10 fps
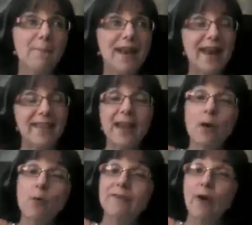But I
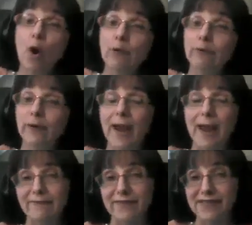think we've
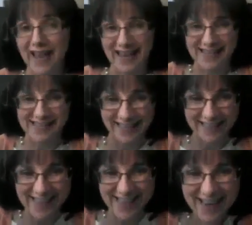overemphasized
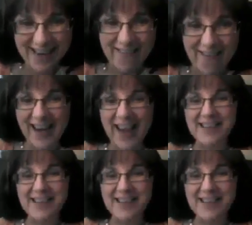it, right?